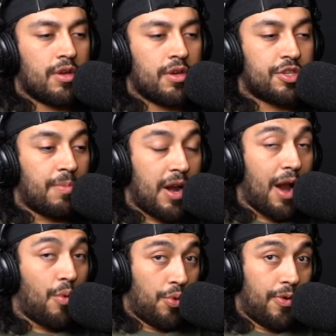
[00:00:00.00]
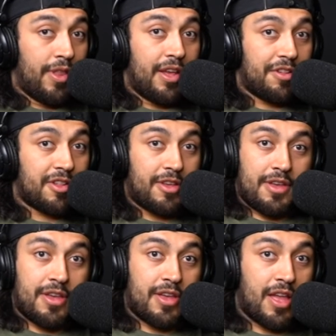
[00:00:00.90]
She better not ruin this.
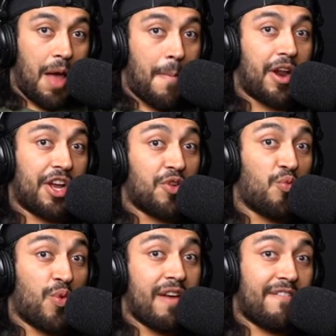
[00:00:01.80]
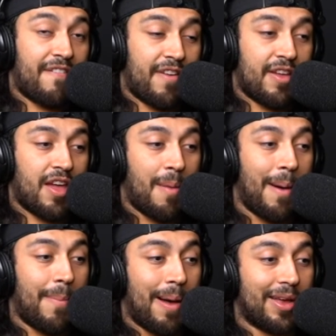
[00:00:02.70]
I'm on a good riff
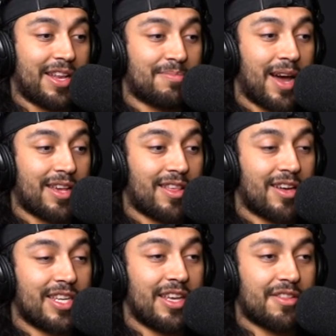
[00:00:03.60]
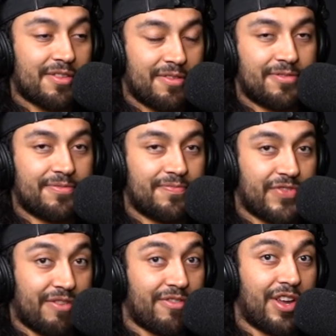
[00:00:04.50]
about pumpkin spice lattes.
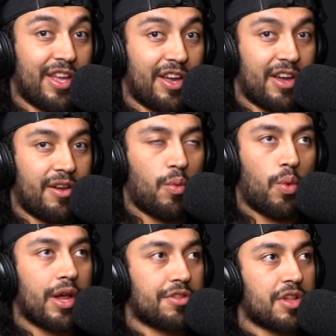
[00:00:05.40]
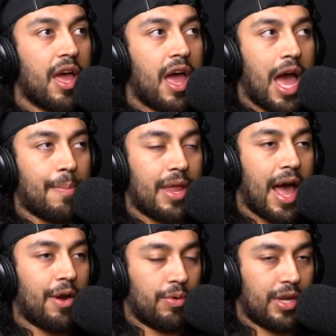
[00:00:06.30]
They're freaking good. What else? I mean,
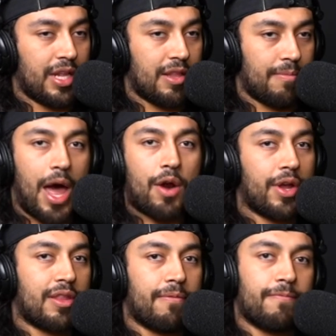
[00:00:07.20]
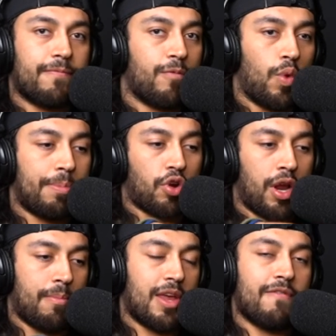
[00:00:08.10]
I don't get the whipped
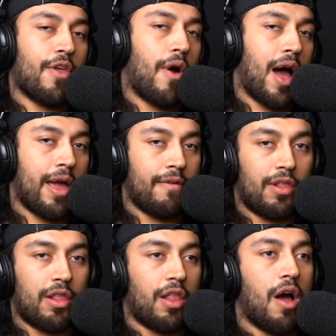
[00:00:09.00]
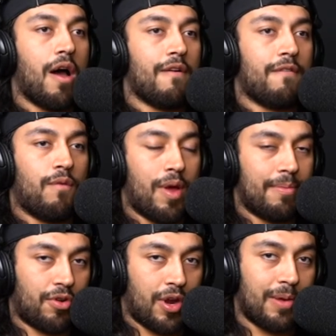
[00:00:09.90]
cream, even though I love
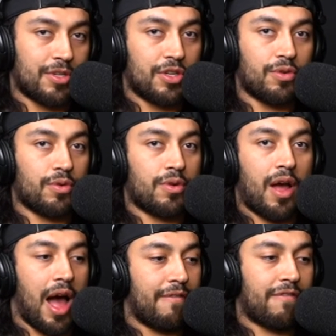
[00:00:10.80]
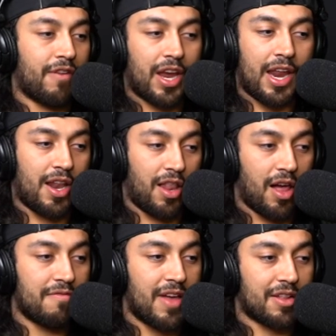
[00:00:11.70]
whipped cream too. I freaking
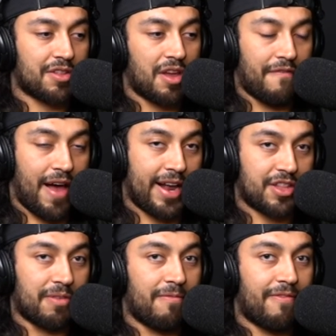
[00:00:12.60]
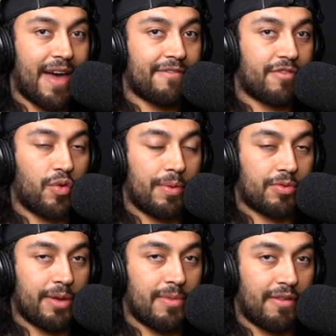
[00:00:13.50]
love that stuff. I got some fat-free whipped
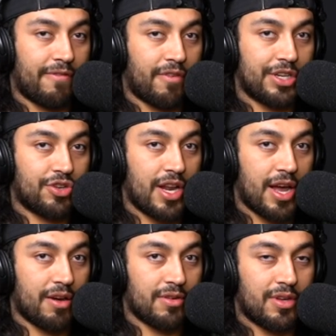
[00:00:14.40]
cream in the fridge right now.